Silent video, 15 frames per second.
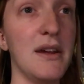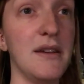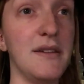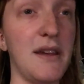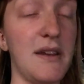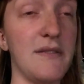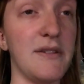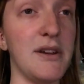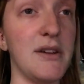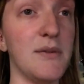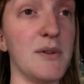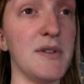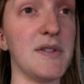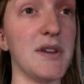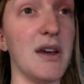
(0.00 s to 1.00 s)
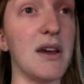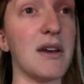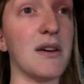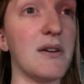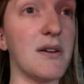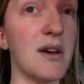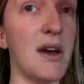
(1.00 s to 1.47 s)
David, was
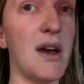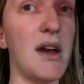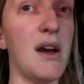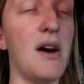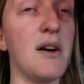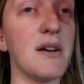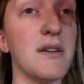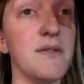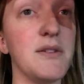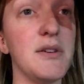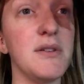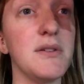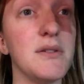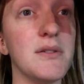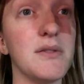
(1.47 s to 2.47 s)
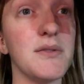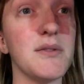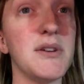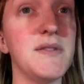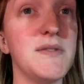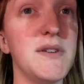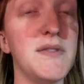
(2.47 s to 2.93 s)
like, okay, I'll give you
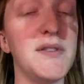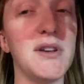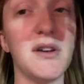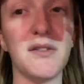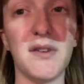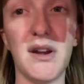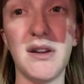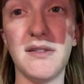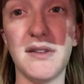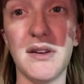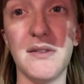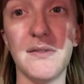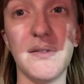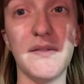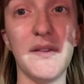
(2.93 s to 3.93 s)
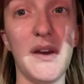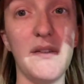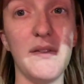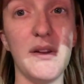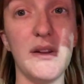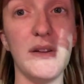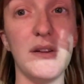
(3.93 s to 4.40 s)
$350, I'll try to sell it for
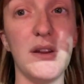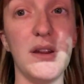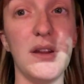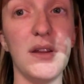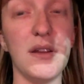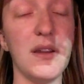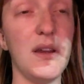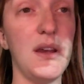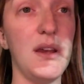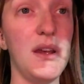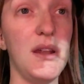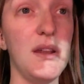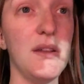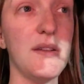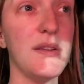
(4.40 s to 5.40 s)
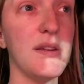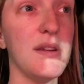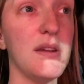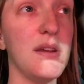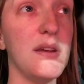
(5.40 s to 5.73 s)
$500, and